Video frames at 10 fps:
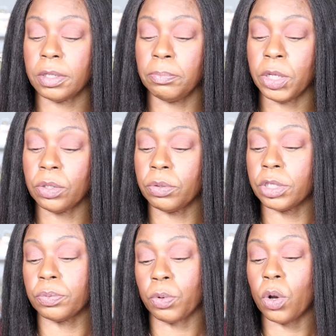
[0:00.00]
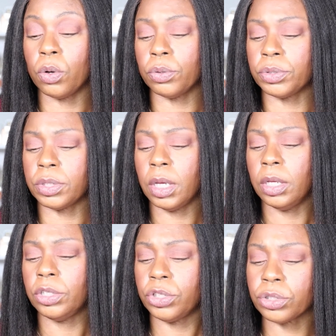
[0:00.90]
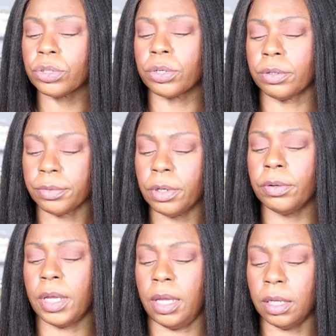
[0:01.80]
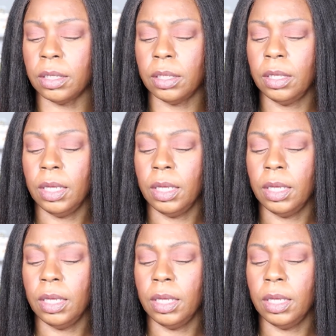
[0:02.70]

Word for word: The middle is rose sugar, okay.